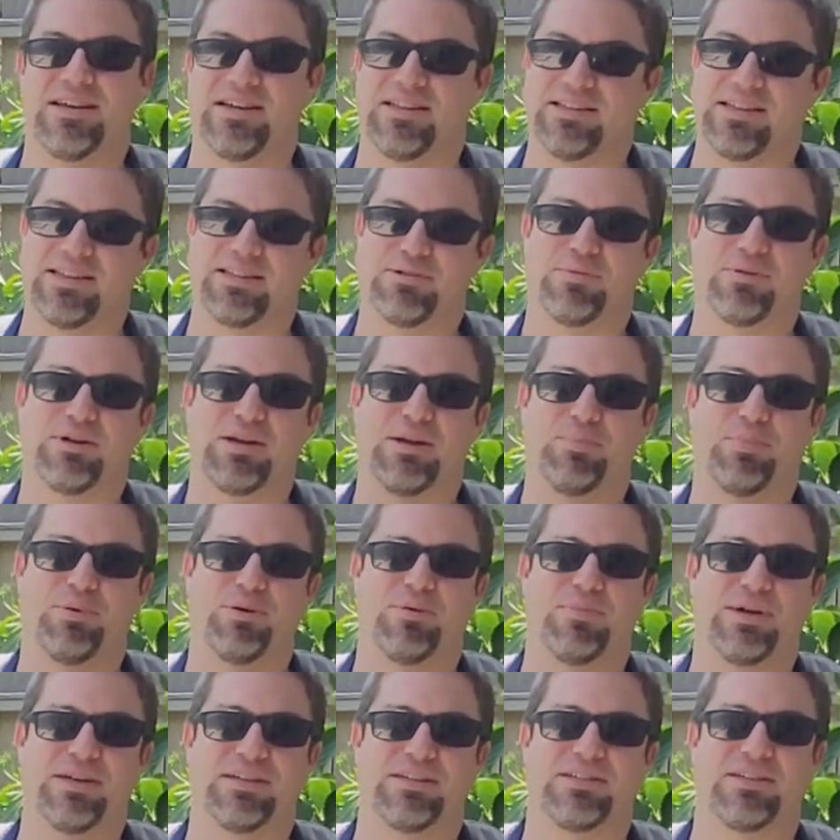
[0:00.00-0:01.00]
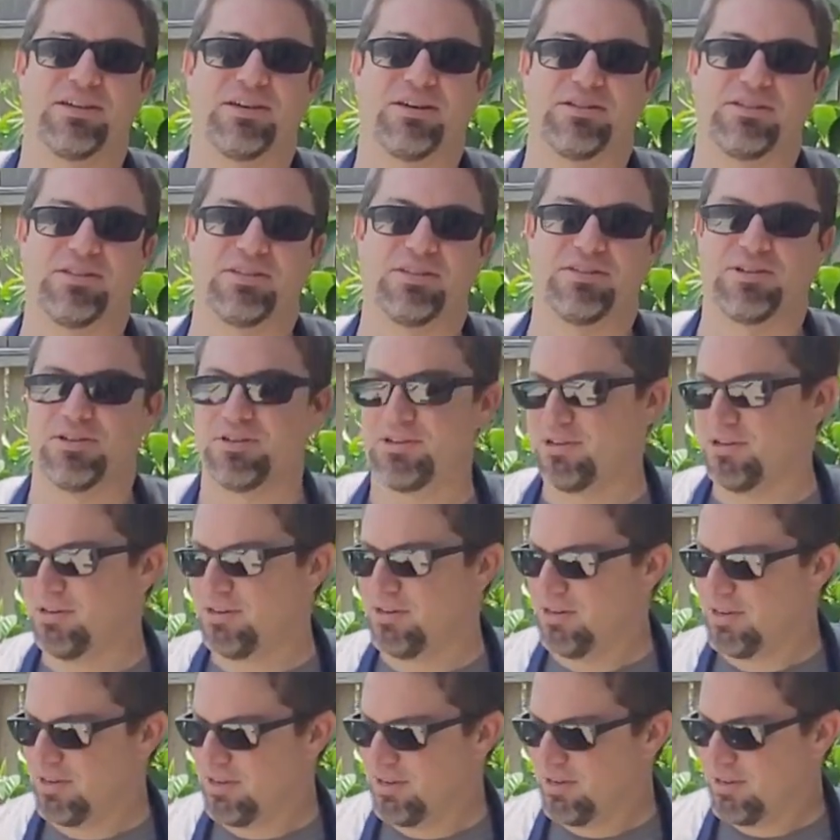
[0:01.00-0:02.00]
That's when I put my sauces on,
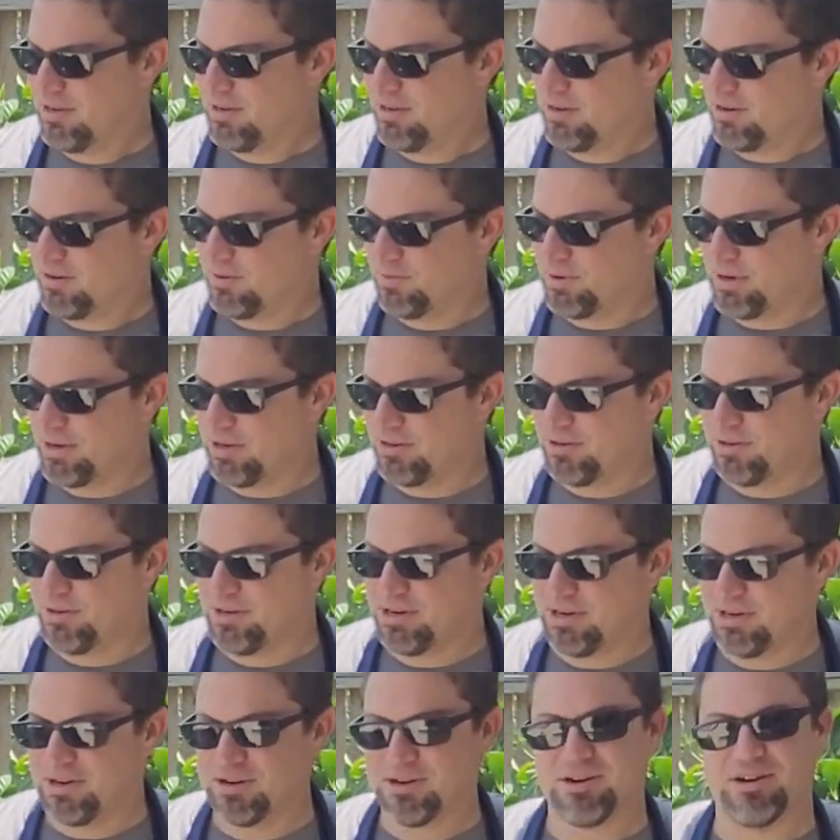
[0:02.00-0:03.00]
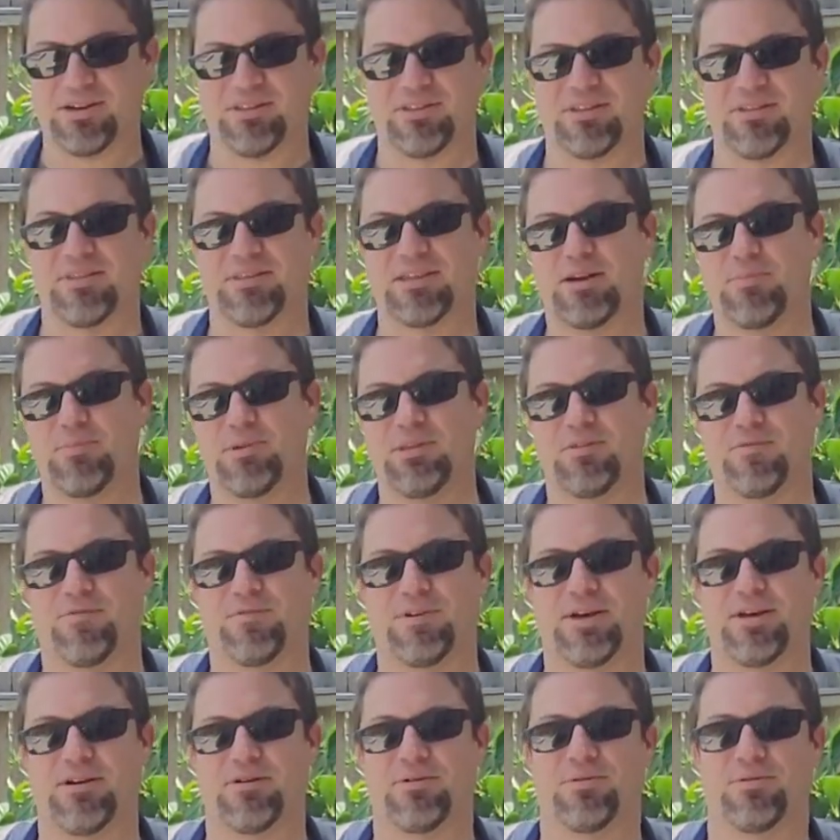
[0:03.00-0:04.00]
right on here, and then that'll be the
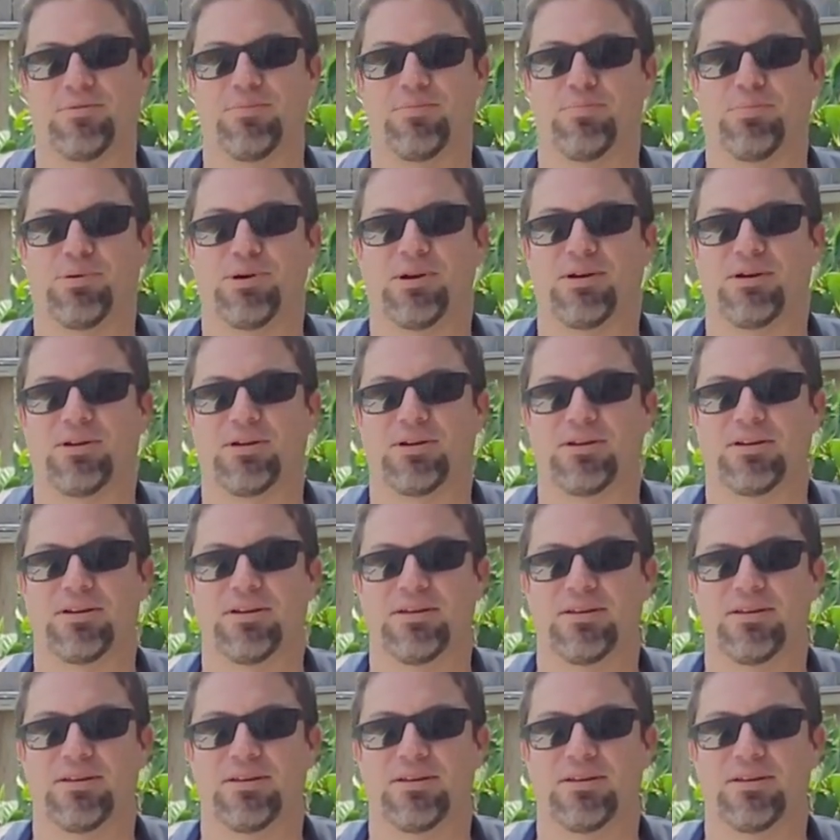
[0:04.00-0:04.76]
final product.